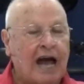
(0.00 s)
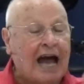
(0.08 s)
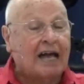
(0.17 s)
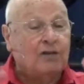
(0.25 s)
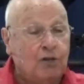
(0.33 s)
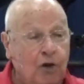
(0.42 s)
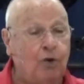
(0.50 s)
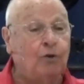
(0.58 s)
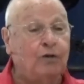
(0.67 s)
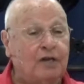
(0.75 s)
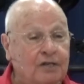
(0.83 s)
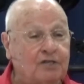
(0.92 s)

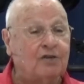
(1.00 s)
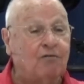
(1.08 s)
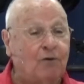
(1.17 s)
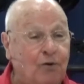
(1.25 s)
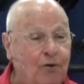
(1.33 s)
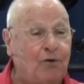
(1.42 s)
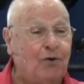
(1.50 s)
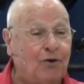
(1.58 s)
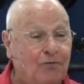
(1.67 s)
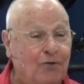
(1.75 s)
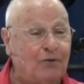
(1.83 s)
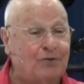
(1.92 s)
unload us of all
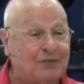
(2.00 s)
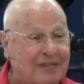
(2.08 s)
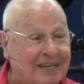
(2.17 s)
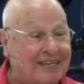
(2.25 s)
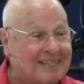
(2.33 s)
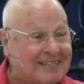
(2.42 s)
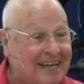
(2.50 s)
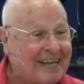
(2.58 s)
of those things.